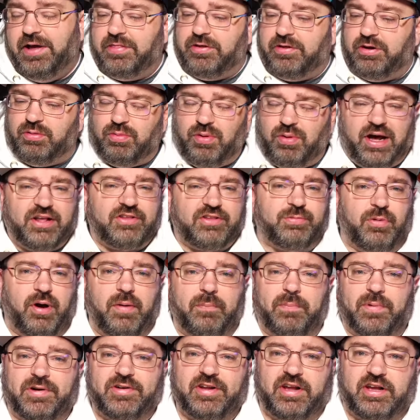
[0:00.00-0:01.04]
there was
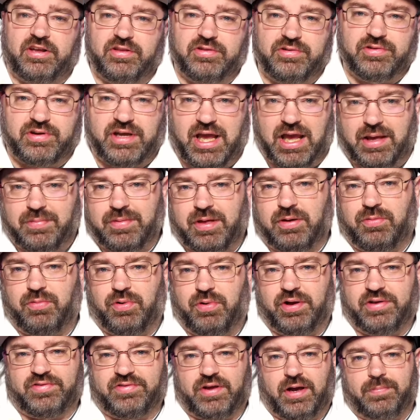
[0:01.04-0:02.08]
one particular game that
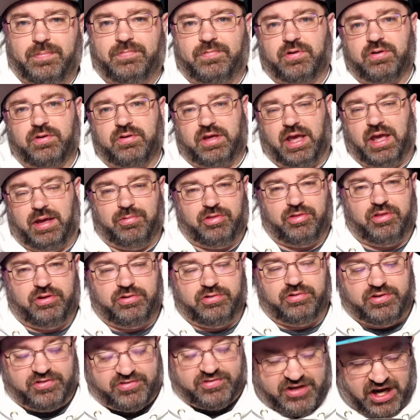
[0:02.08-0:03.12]
was up for Game of the
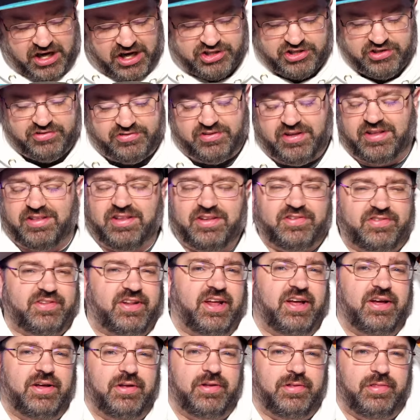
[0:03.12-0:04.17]
Year discussions, at least
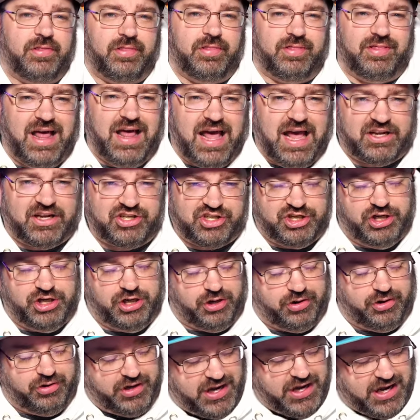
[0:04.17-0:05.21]
last
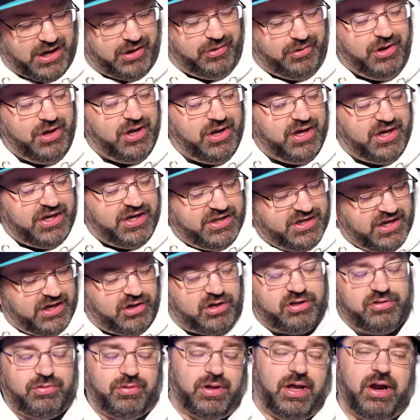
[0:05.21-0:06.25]
year. Now, he
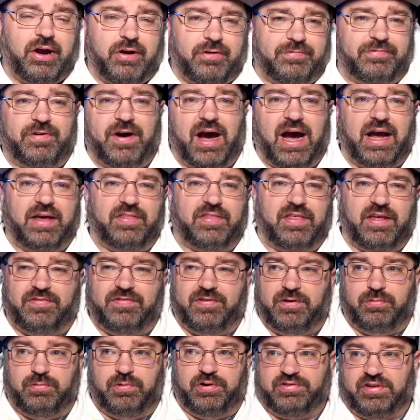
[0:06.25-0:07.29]
didn't clarify if
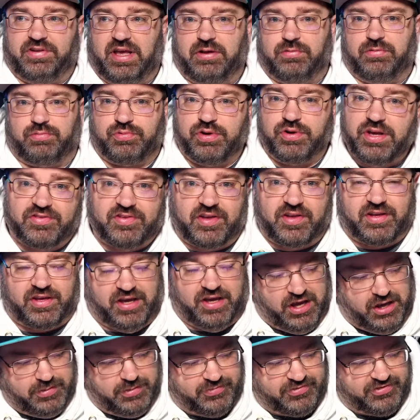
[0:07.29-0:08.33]
it was a recent
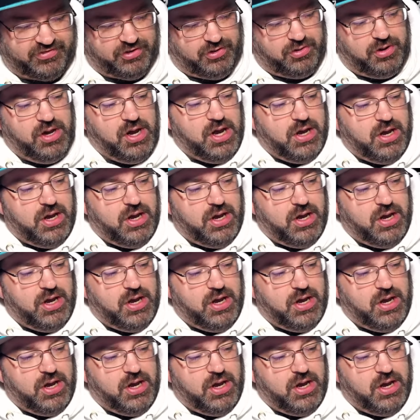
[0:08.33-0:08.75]
game, so